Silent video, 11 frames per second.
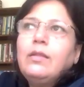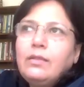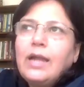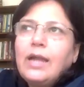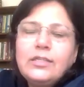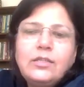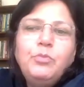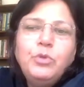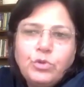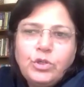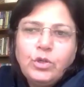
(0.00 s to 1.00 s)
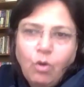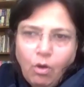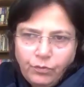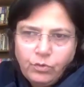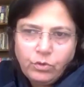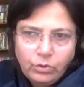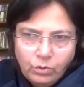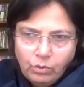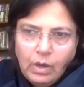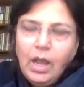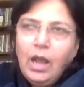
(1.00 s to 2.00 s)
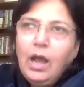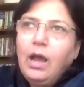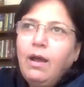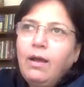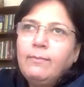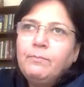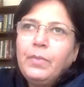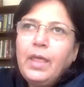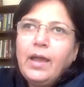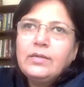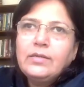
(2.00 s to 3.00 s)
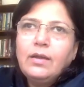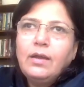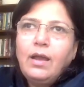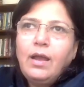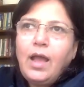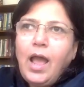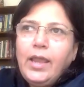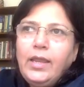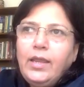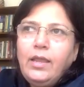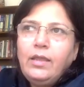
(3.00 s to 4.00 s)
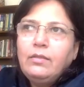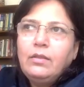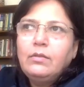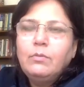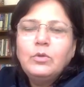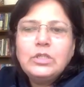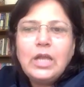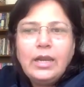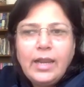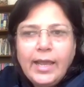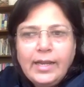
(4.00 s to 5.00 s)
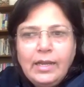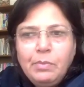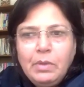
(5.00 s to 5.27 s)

that is the beauty of Urdu, the most unlikely